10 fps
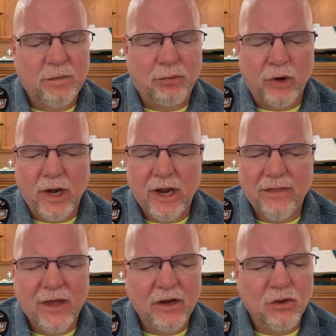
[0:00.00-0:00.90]
We
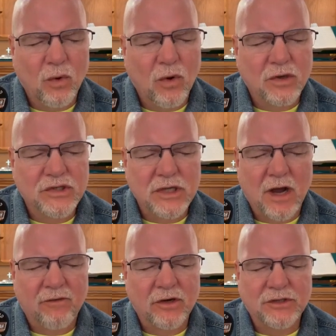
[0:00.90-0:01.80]
pray that your
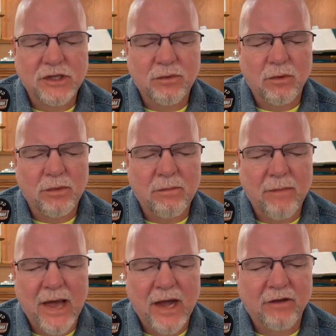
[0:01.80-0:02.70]
sovereignty will be
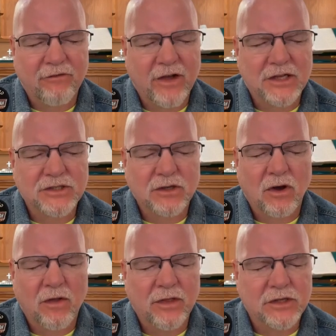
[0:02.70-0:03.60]
manifest
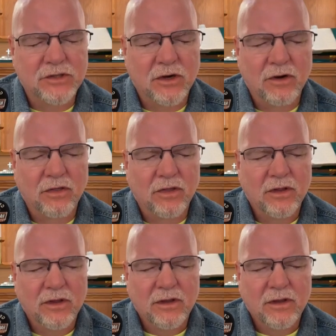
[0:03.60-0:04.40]
on this earth,